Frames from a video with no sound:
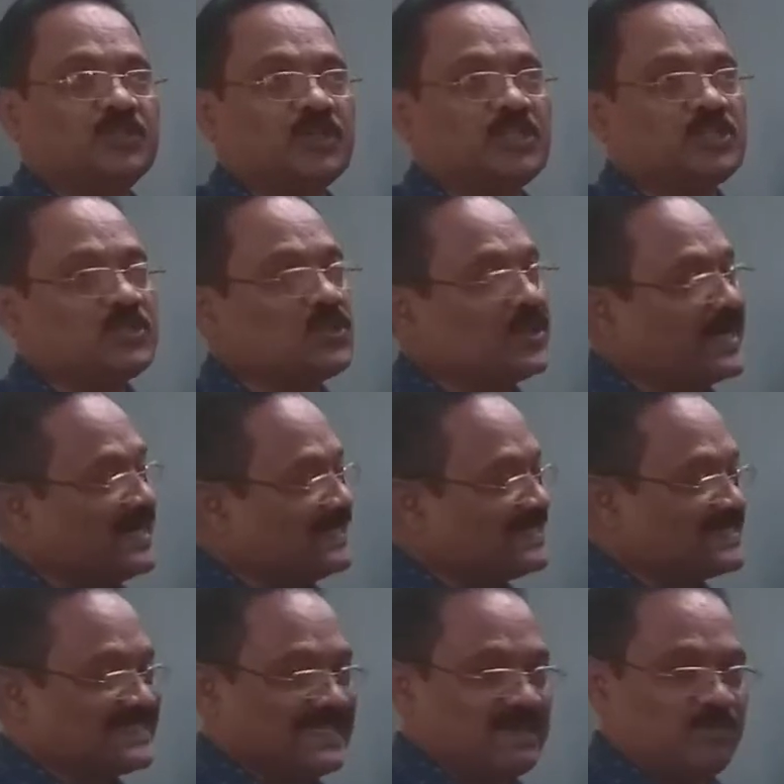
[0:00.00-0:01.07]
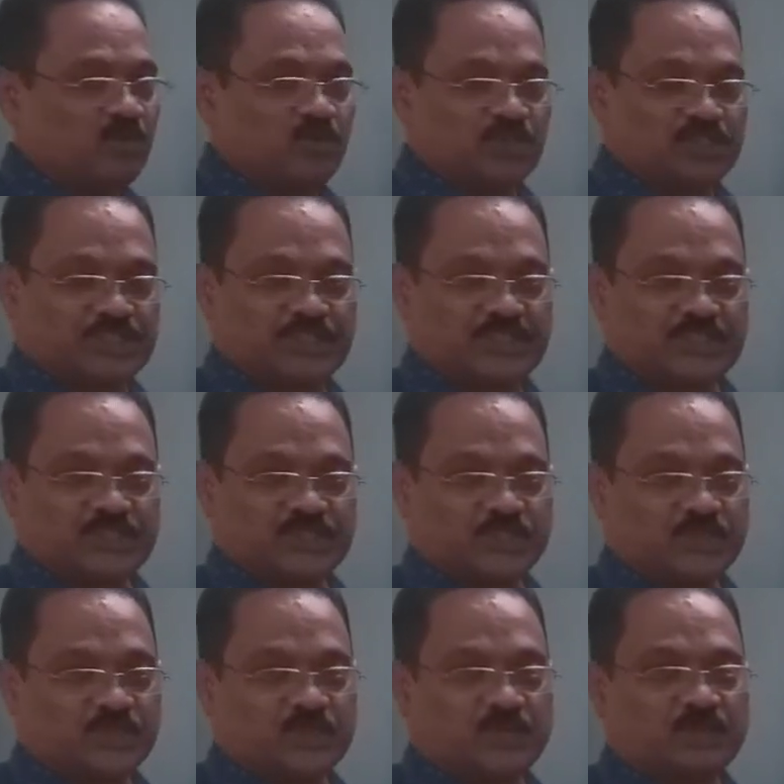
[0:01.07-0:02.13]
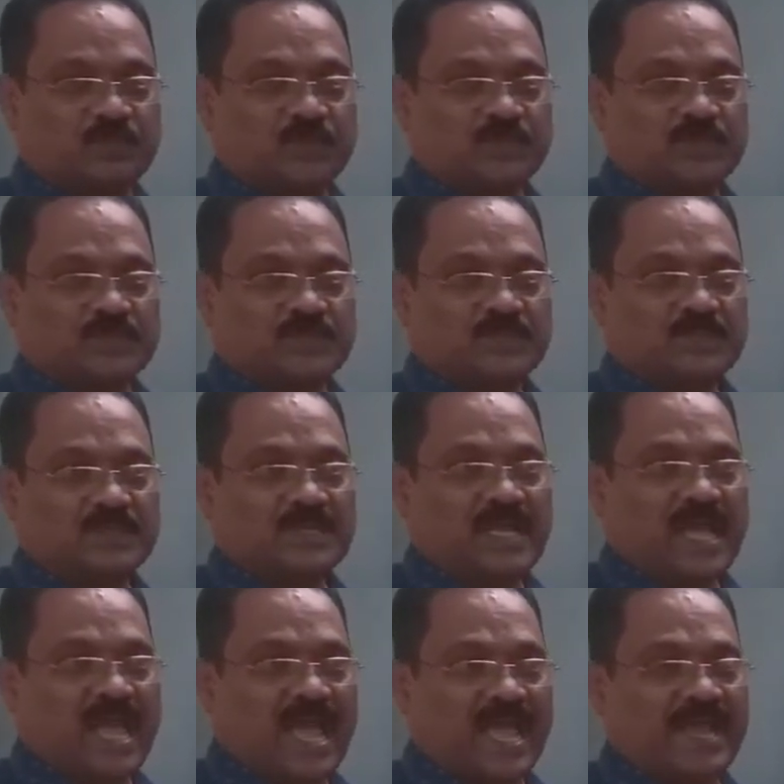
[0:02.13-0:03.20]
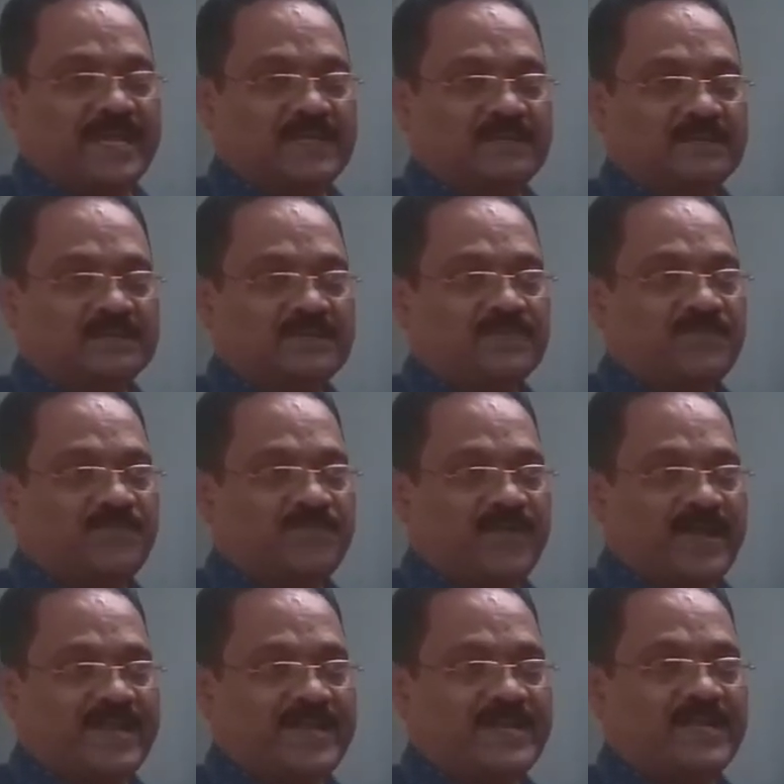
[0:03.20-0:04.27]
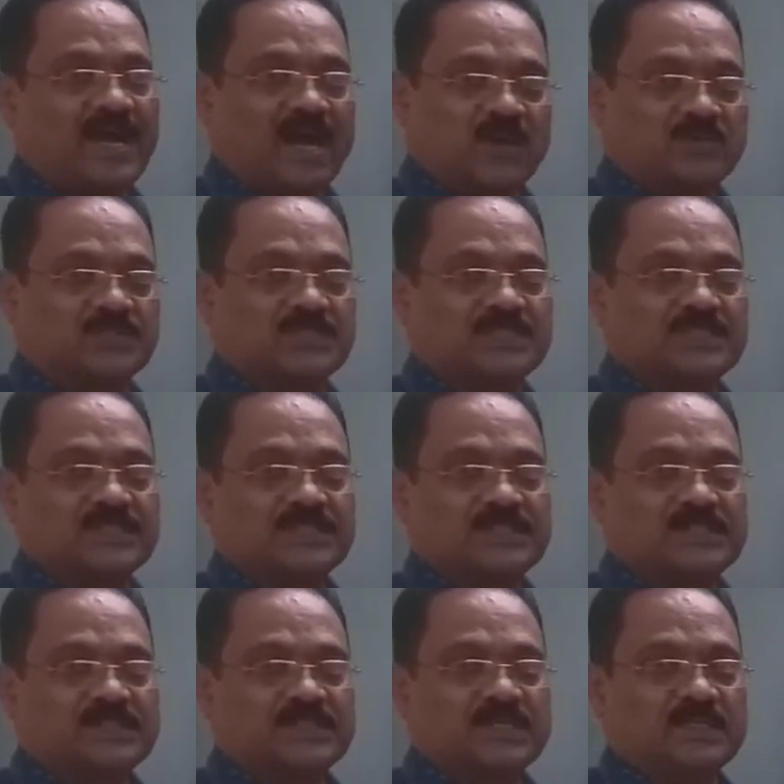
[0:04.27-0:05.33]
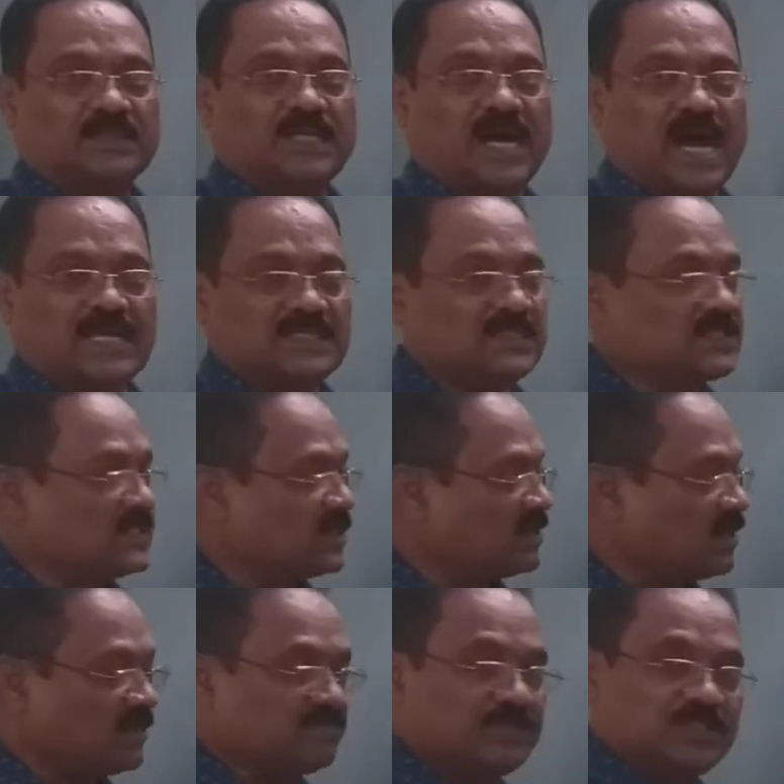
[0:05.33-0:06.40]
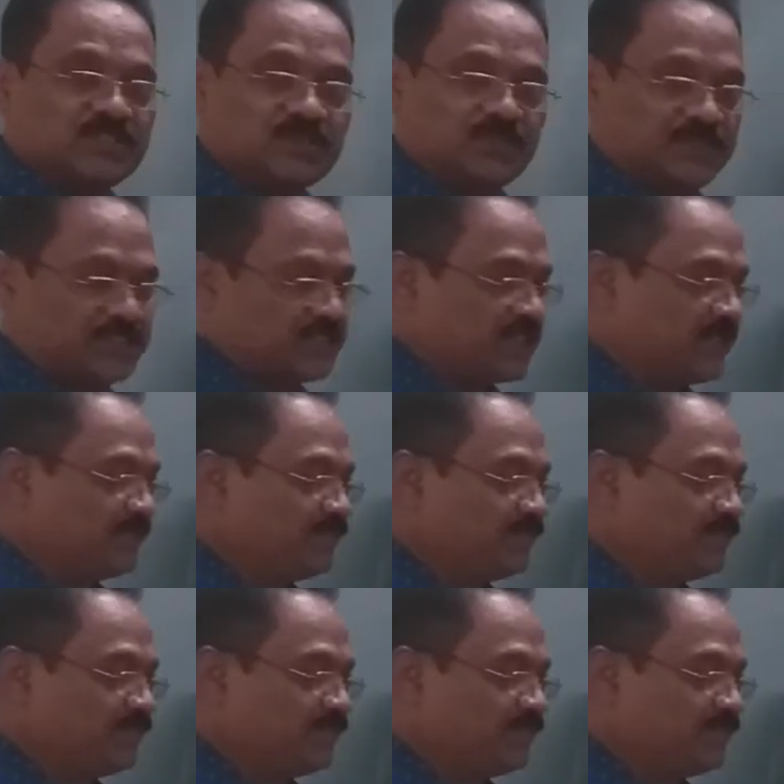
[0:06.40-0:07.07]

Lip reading: also write the same question in your notebook and find out the answer of this question.